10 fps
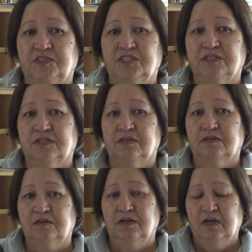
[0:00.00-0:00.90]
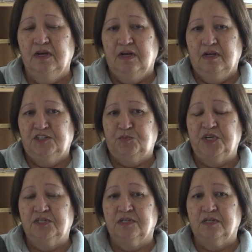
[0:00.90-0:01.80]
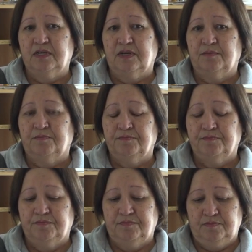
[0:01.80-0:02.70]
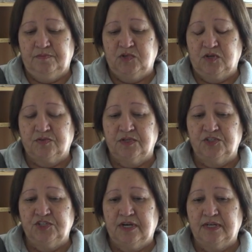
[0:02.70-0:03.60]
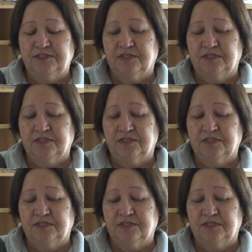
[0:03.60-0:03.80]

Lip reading: She said, I'll speak to the doctor in charge.